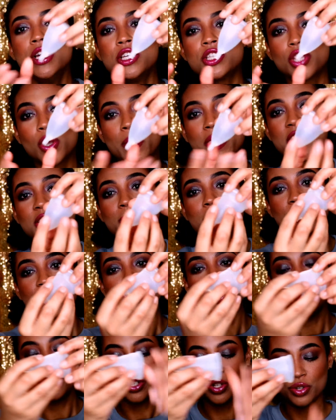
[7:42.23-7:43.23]
So what you're
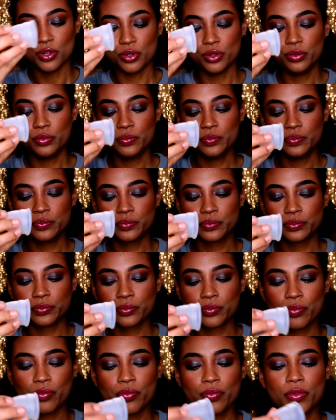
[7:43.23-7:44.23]
supposed to do
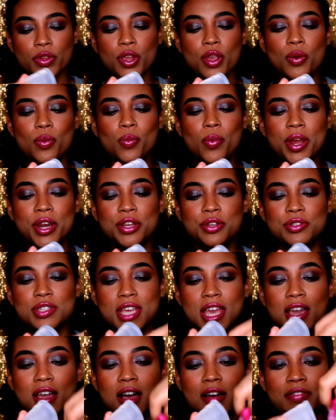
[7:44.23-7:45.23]
when you
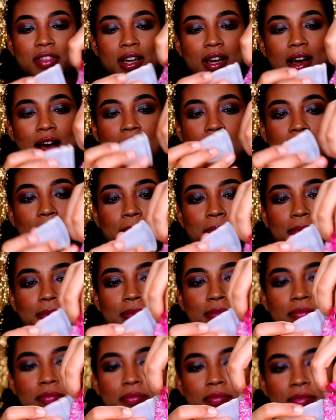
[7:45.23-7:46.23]
take off the cup,
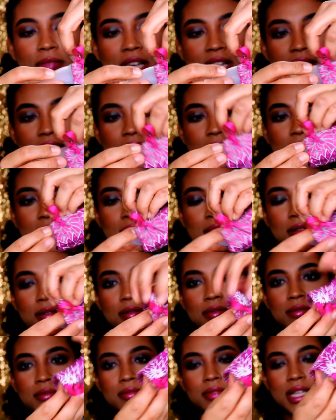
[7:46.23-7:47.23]
let's
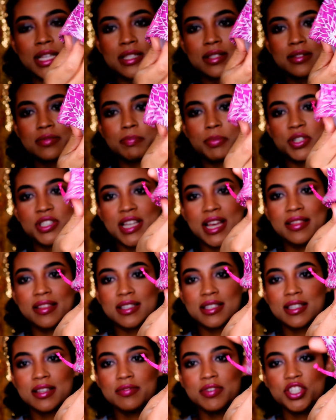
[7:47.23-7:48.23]
pretend
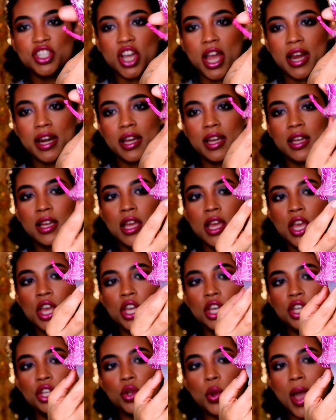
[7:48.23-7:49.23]
this is a vagina,
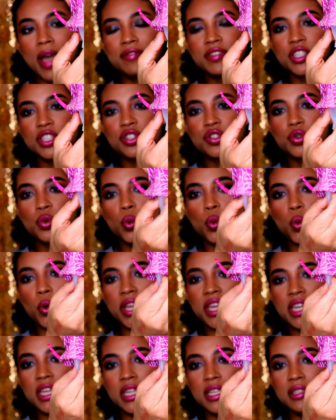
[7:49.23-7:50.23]
you have to
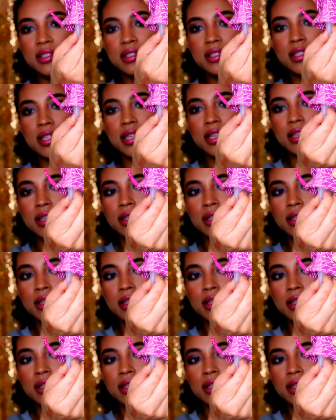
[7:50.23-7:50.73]
squeeze